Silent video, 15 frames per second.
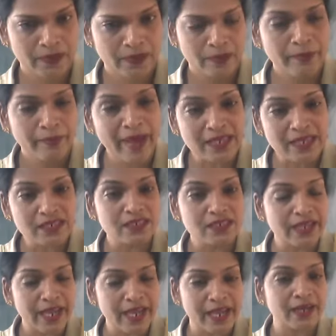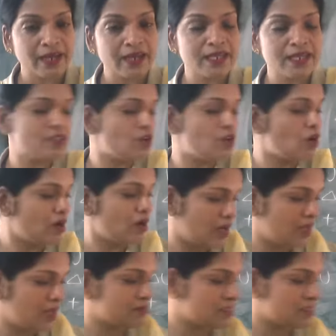Matter enters or
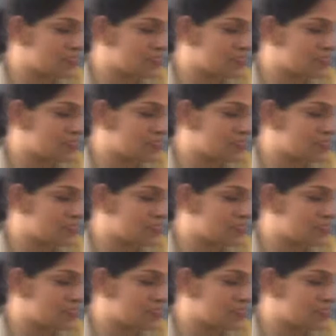leaves the